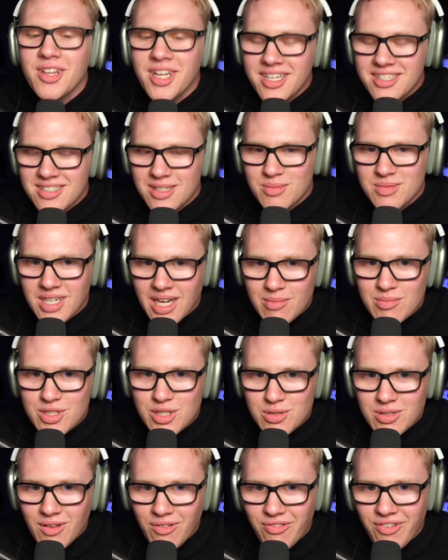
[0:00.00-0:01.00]

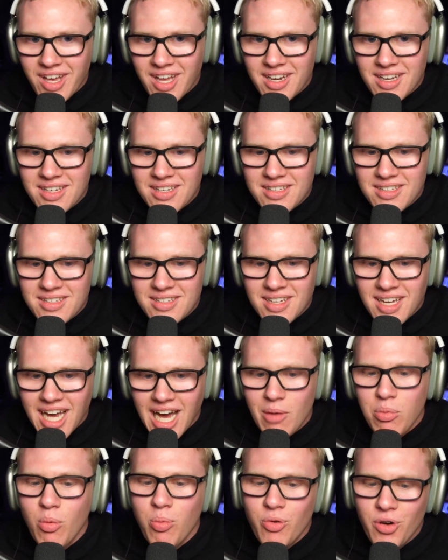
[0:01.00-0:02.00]
sometimes you defend
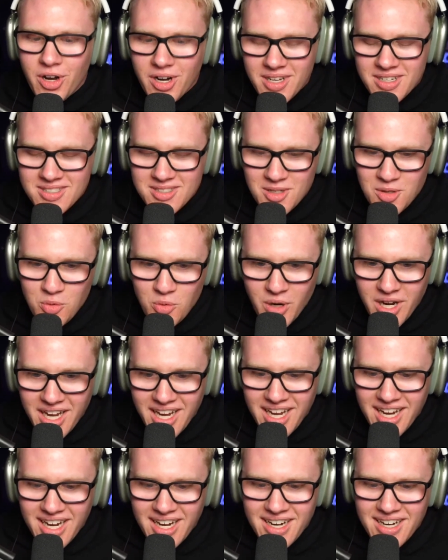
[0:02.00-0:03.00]
Apple products in a
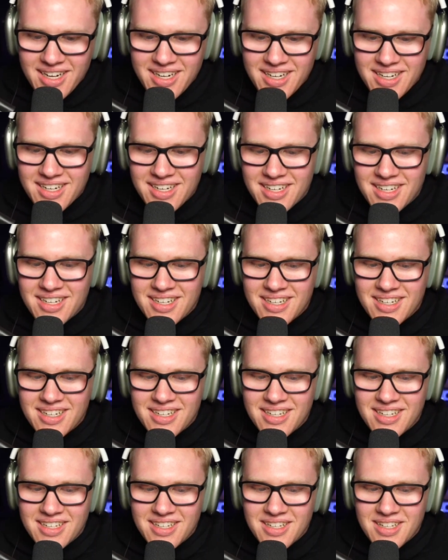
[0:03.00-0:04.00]
way
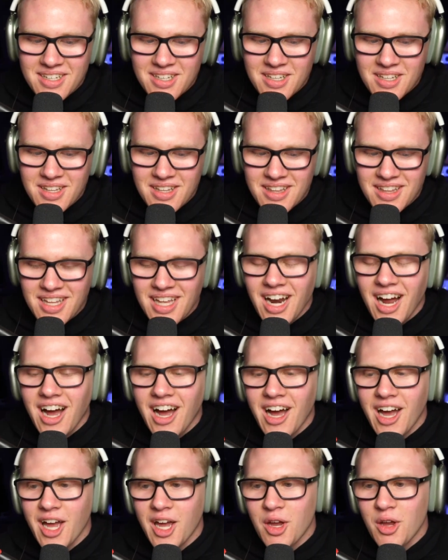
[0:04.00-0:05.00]
that
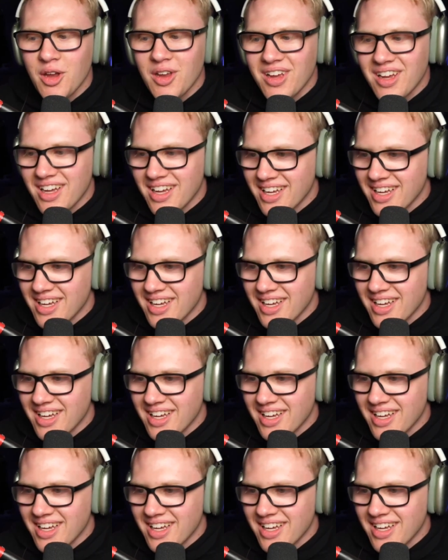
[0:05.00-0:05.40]
I